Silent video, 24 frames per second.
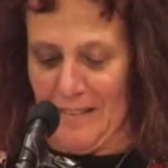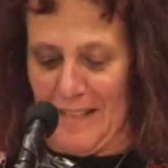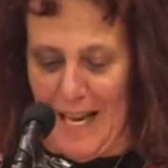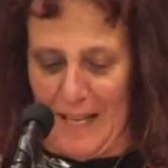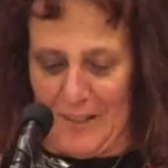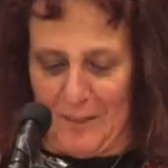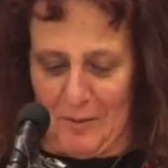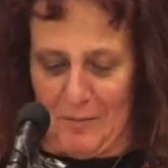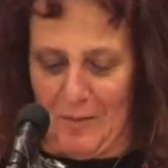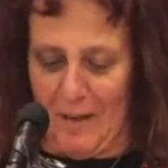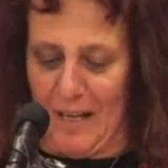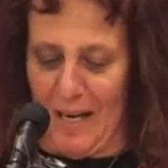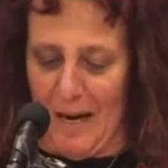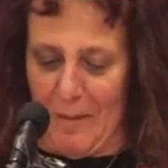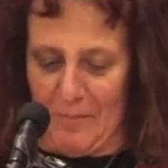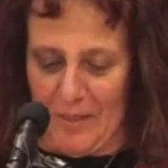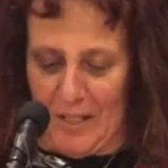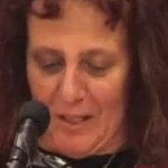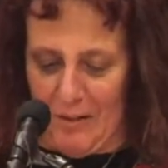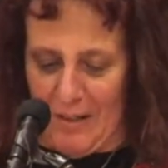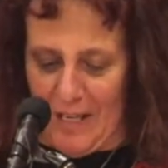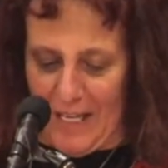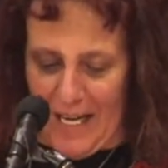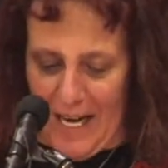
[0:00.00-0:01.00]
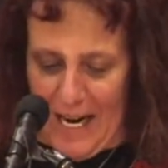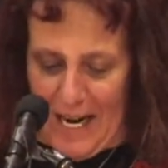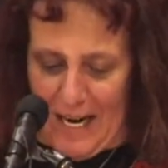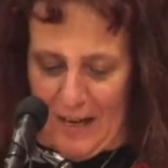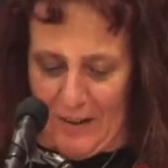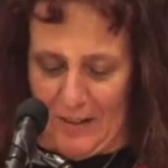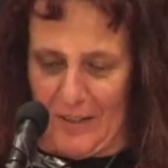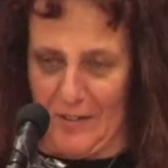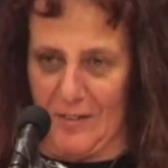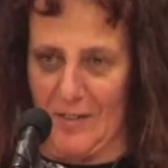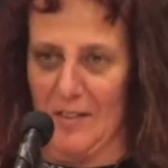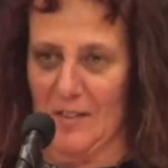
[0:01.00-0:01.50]
that's what I'm doing
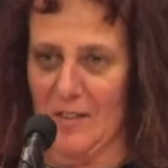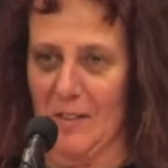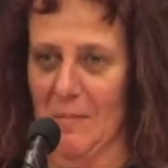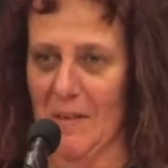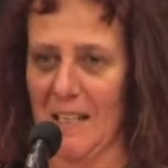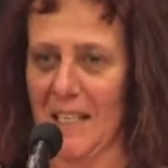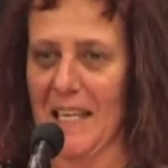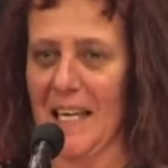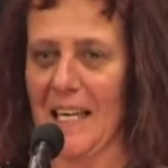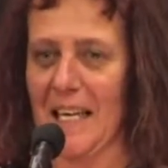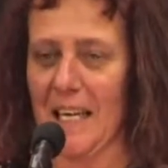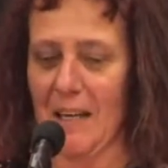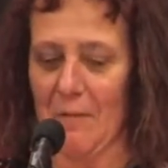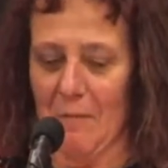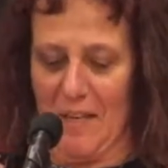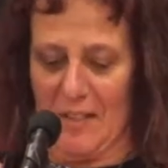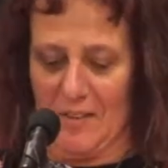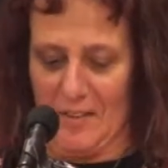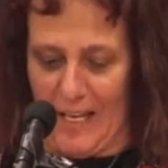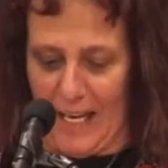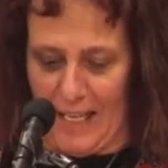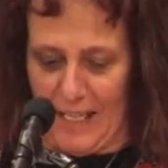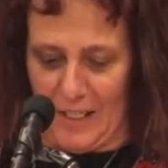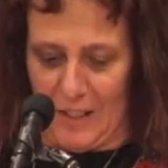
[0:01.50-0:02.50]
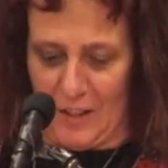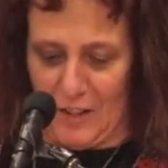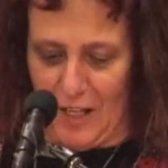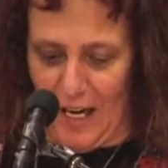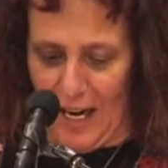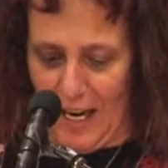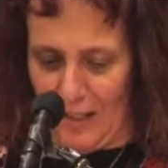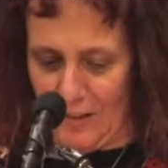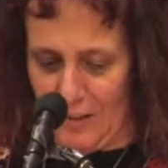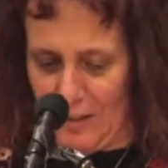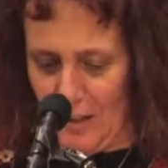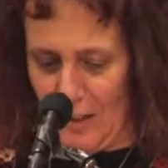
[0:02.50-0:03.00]
now. This is the beginning of my second
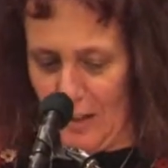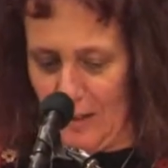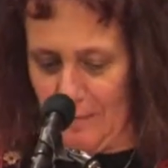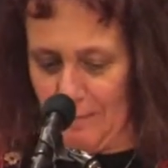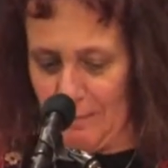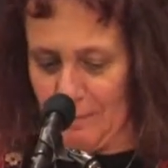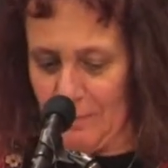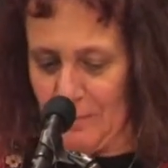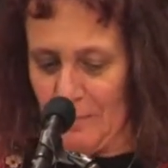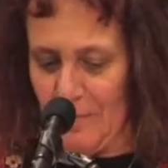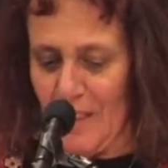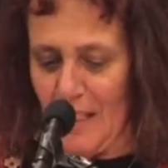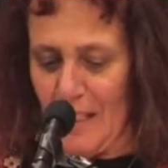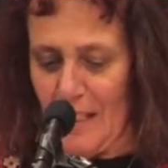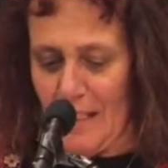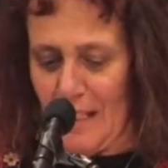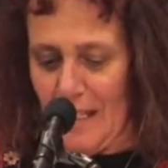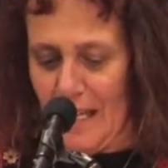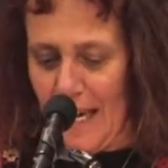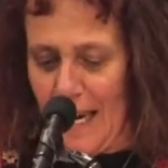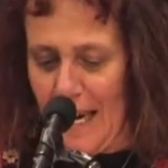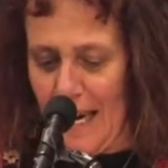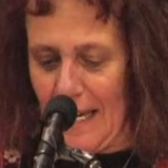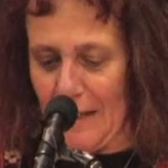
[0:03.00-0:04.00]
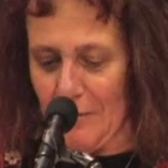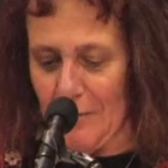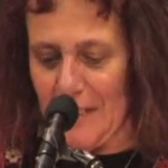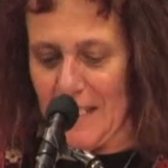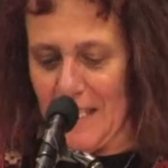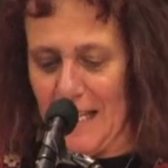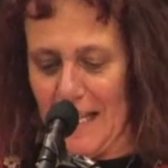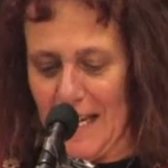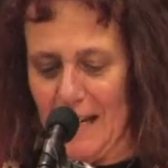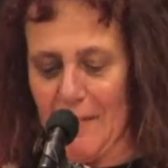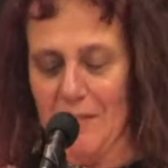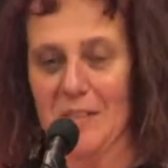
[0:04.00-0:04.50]
childhood. And we
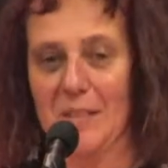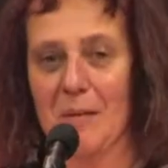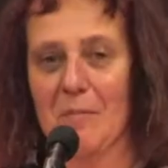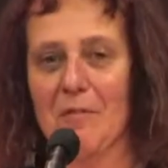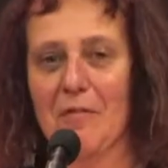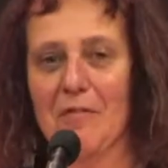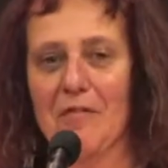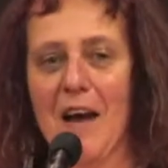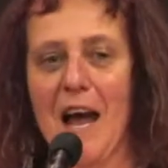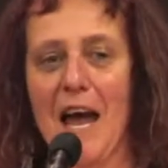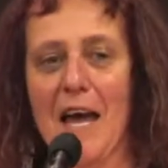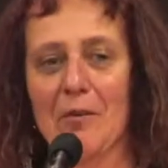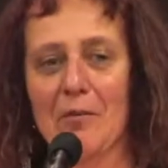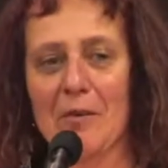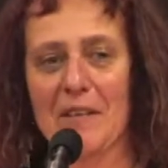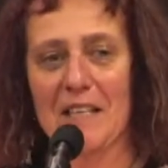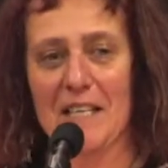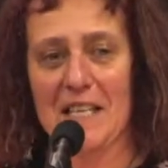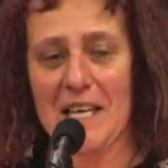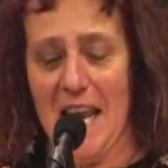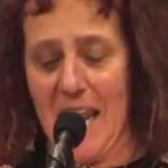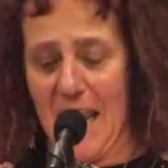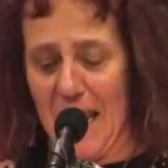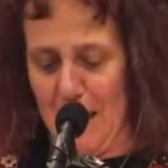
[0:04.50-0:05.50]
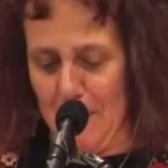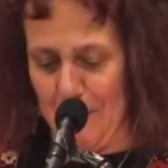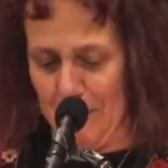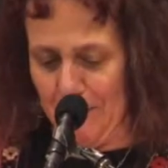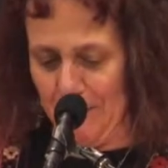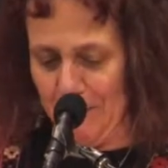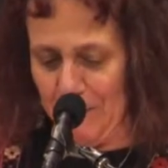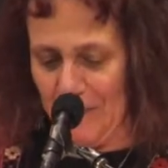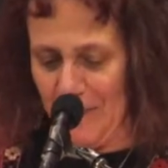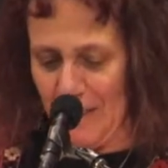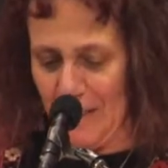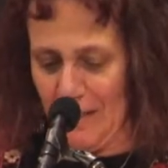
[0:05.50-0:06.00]
did have some fun with the
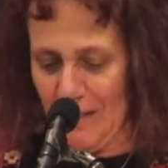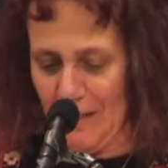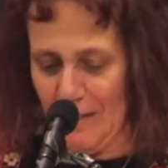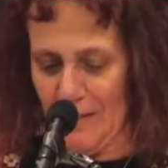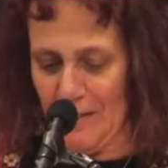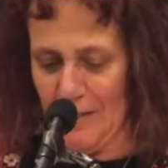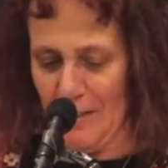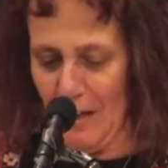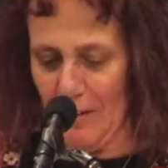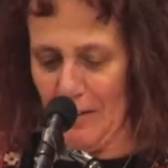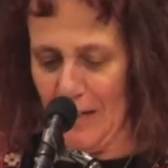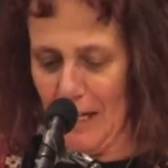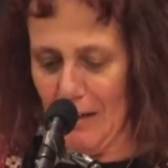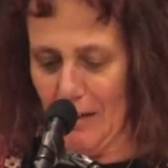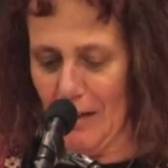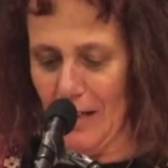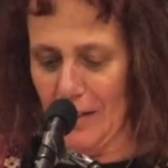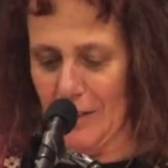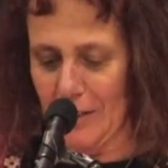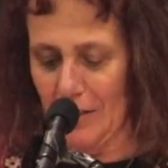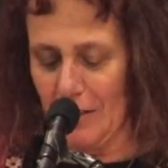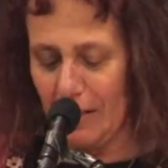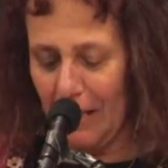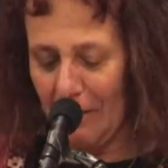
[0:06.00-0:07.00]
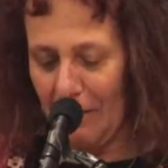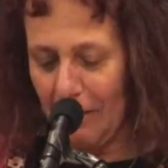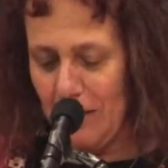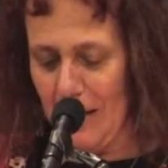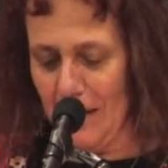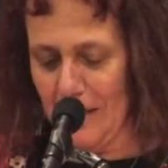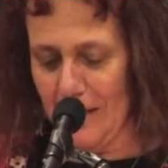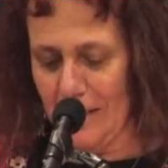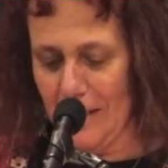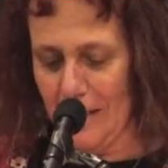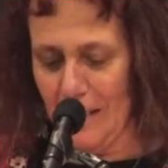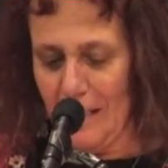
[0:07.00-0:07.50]
name. So here are two
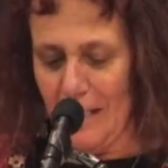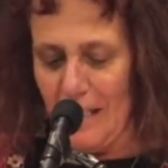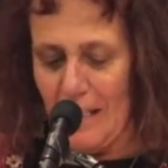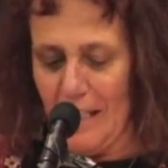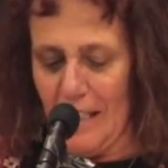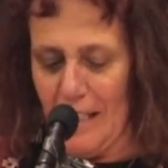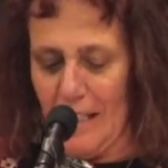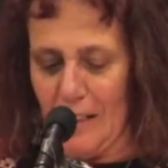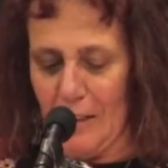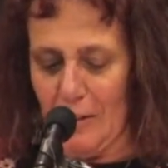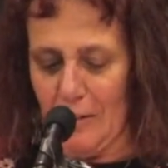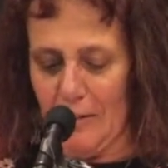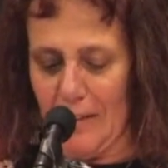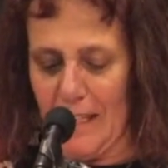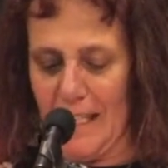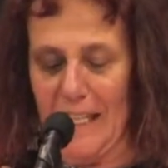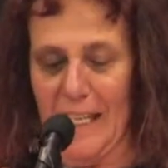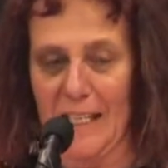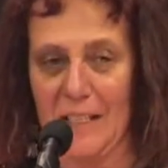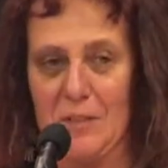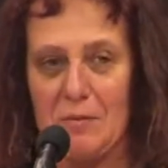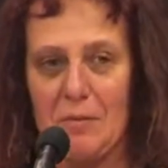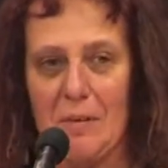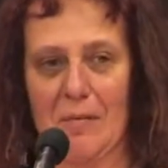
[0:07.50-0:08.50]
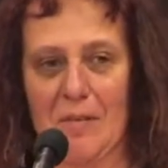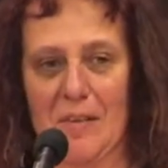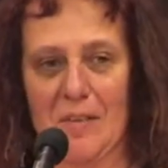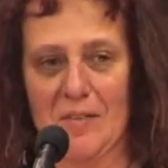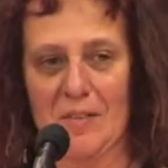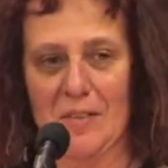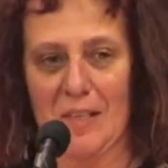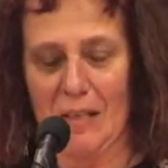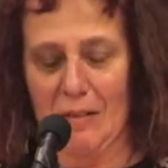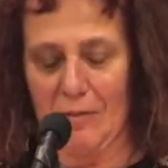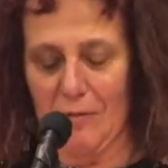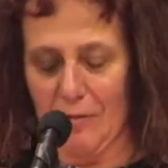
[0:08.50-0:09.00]
different greetings we
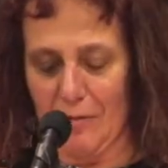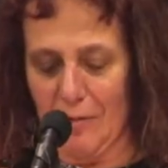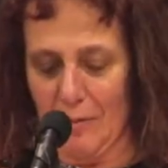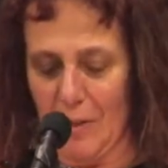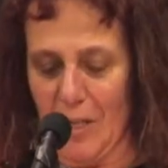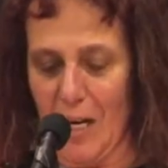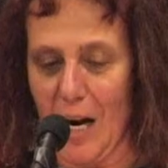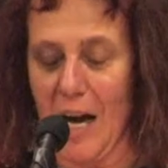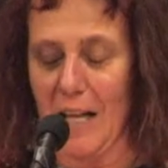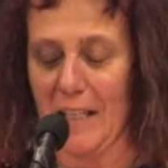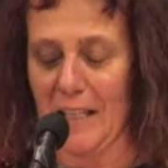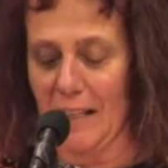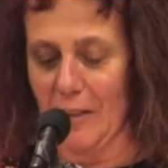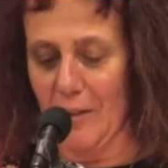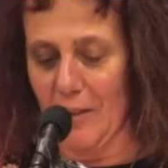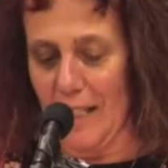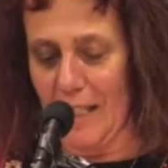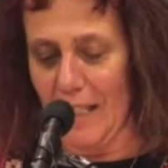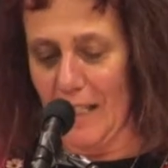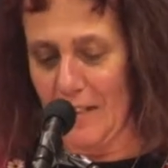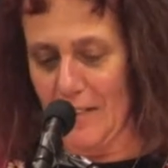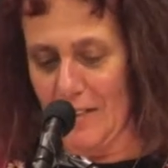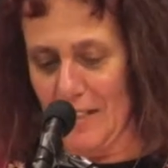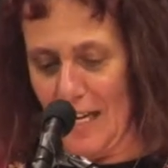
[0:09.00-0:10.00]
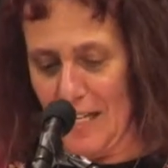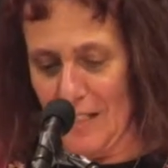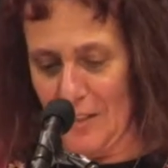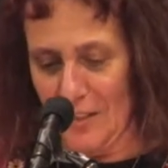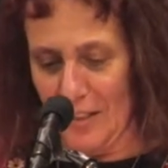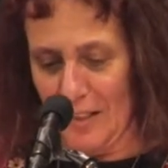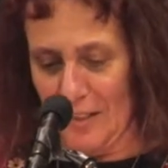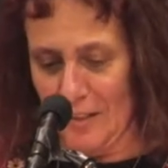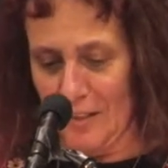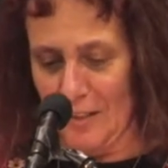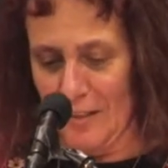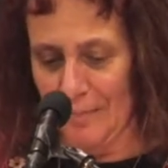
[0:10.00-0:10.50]
received from colleague
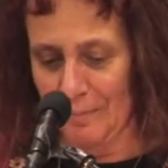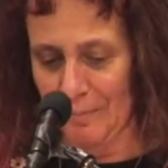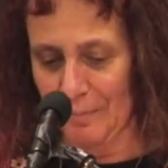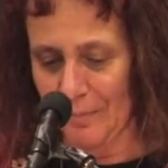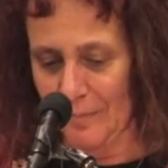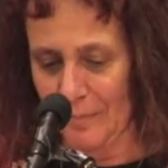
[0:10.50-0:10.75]
organizations.